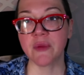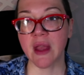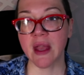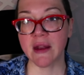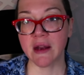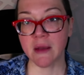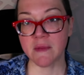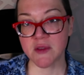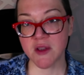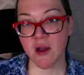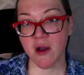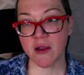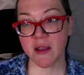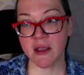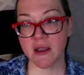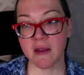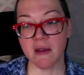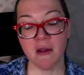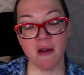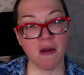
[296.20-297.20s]
And I'm
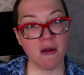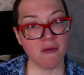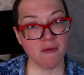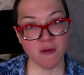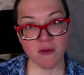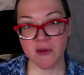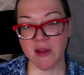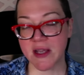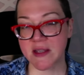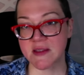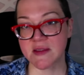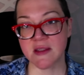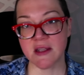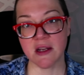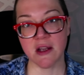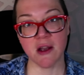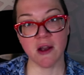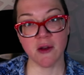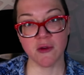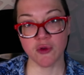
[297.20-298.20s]
talking for less than
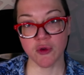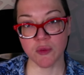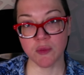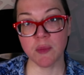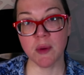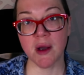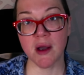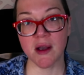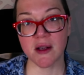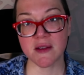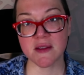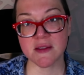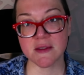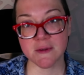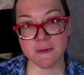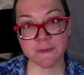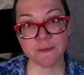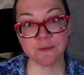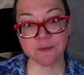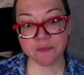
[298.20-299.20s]
a hundred
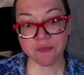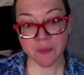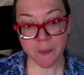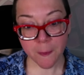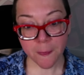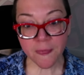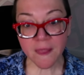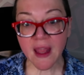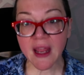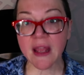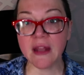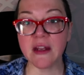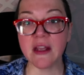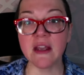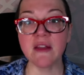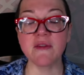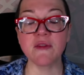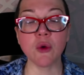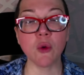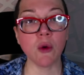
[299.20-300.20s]
bucks. And
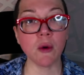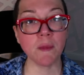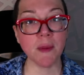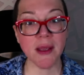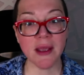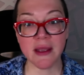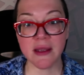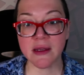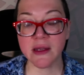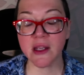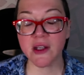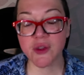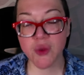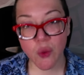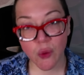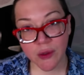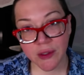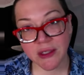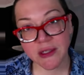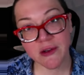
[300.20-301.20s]
if you're paying
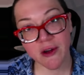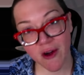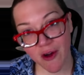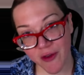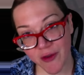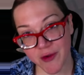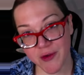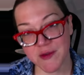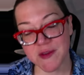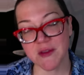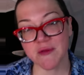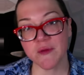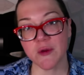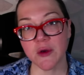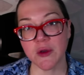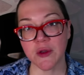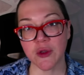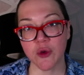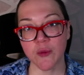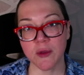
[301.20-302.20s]
twenty dollars
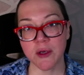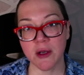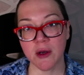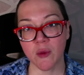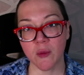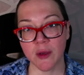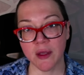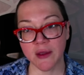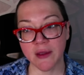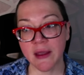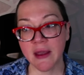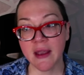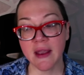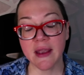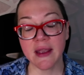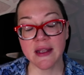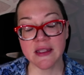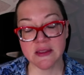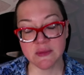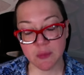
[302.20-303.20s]
for a human hair wig,
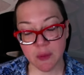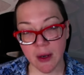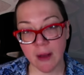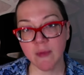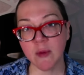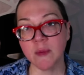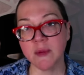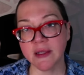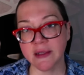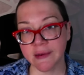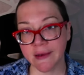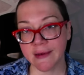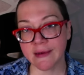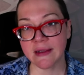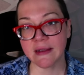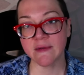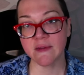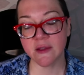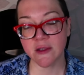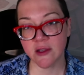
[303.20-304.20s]
it's probably not
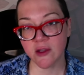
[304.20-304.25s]
even